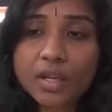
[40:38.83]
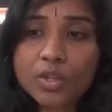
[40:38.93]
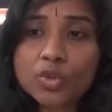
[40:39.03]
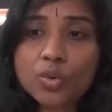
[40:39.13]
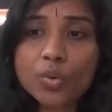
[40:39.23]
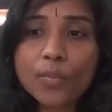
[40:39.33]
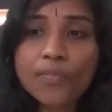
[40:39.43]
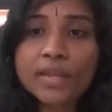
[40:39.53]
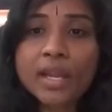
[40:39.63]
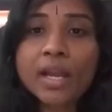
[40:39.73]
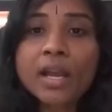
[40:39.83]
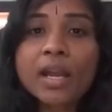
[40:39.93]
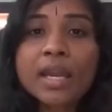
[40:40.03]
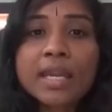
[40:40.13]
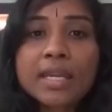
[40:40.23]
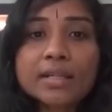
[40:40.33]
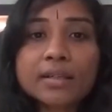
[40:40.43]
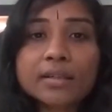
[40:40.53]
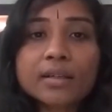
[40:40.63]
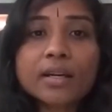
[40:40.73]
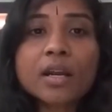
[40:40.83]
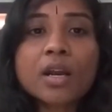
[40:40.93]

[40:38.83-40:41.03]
So here,